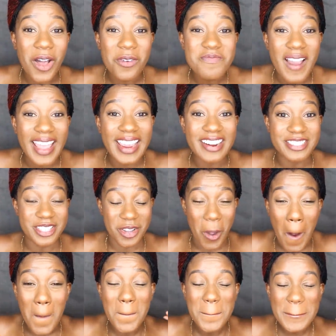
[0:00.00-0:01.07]
allowed my hair to
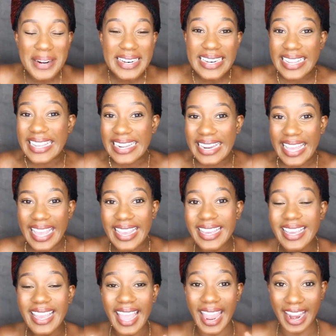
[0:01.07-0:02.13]

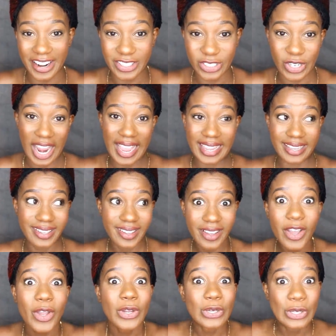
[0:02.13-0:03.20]
completely air dry.
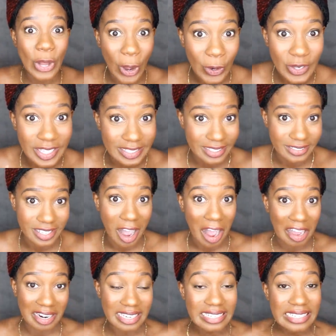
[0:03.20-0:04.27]
No heat at
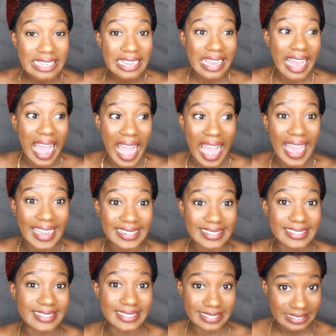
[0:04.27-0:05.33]
all.
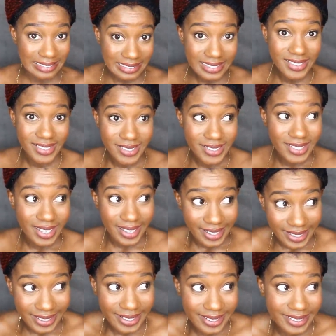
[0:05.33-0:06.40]
And
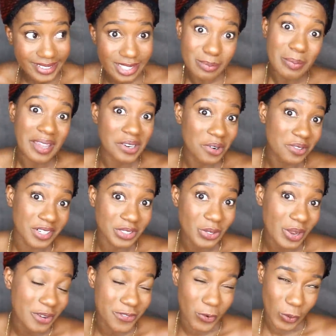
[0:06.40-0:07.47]
it's been over
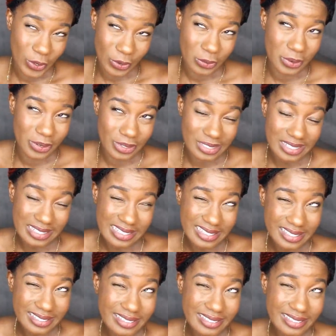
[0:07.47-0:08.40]
24 hours.